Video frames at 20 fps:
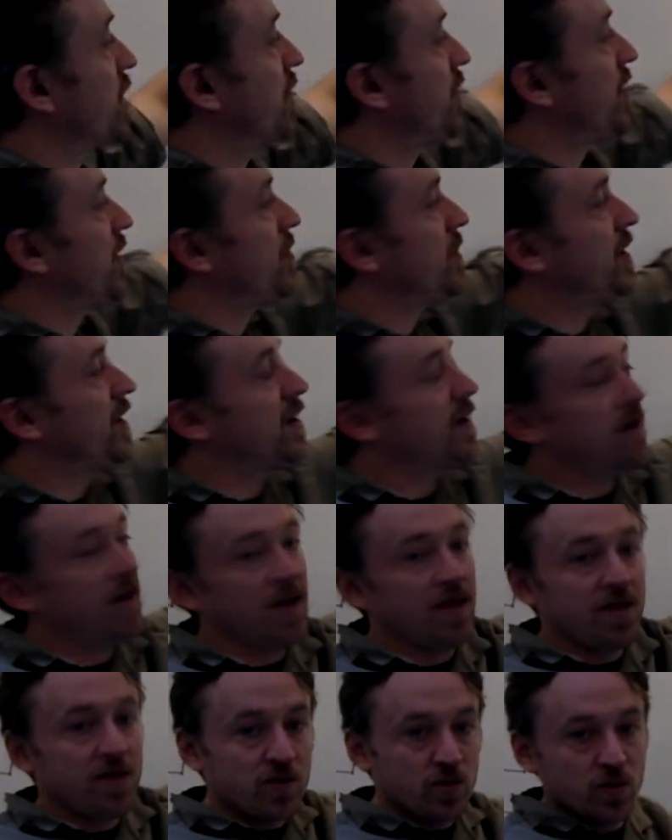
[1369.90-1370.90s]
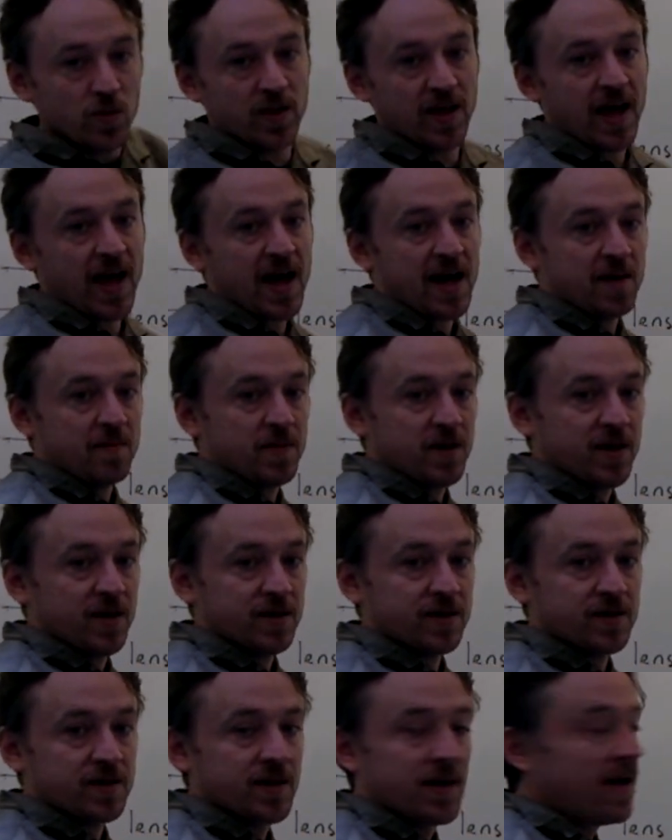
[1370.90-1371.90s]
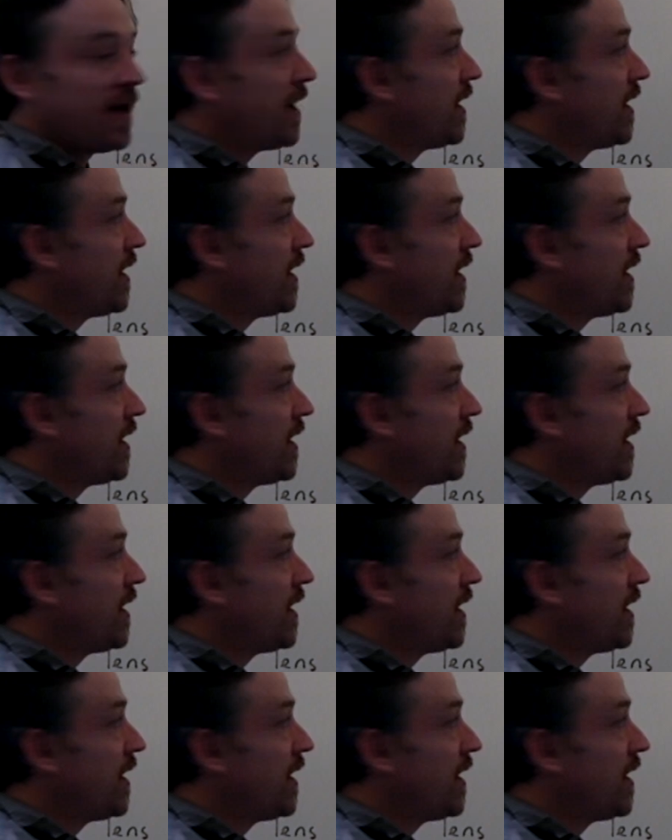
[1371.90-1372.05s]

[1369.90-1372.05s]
off that mirror and through the eyepiece.